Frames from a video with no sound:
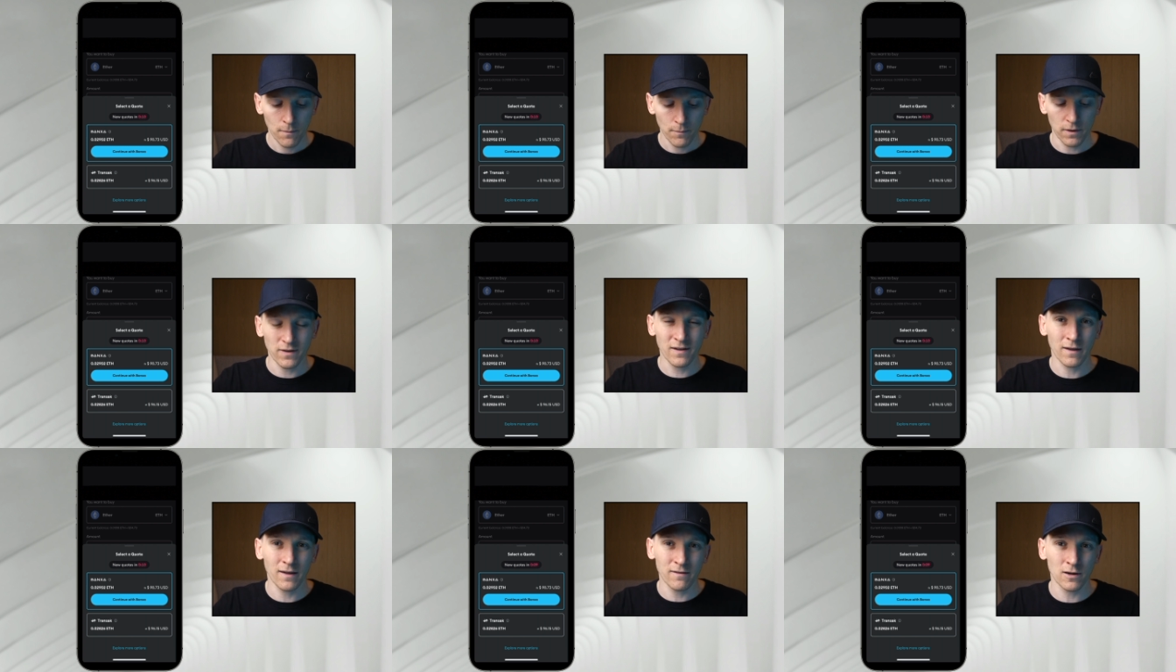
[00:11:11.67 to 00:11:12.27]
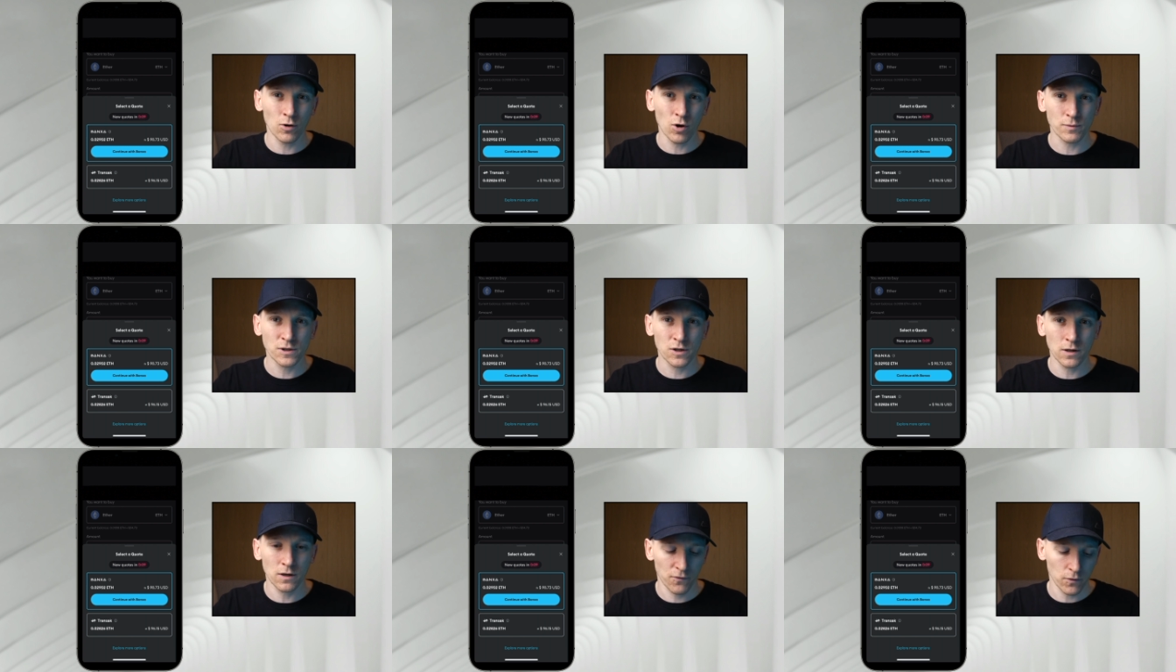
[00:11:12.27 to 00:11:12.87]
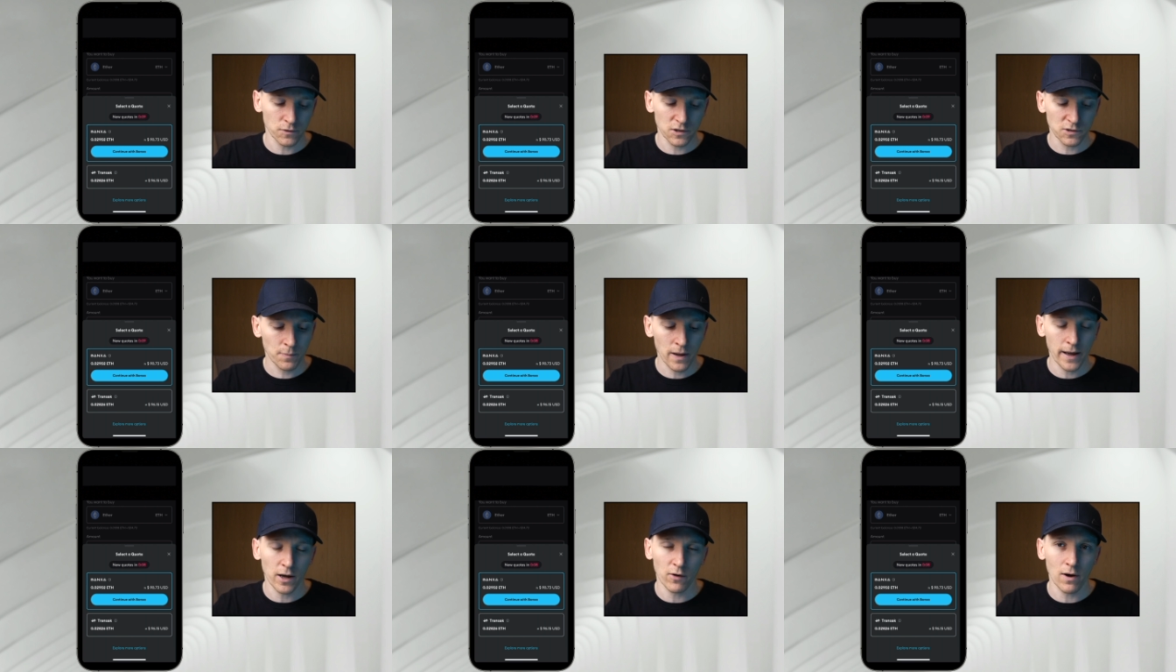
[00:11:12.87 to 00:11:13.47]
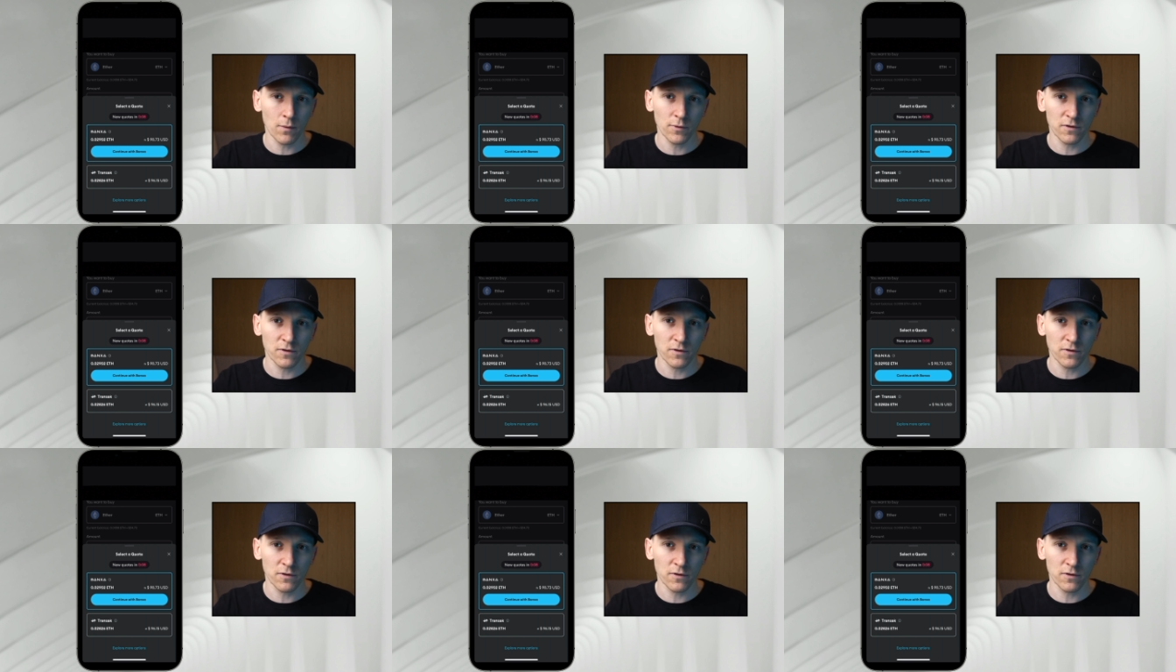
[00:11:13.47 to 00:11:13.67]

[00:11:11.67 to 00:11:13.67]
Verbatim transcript: But this is an option if you're just playing around with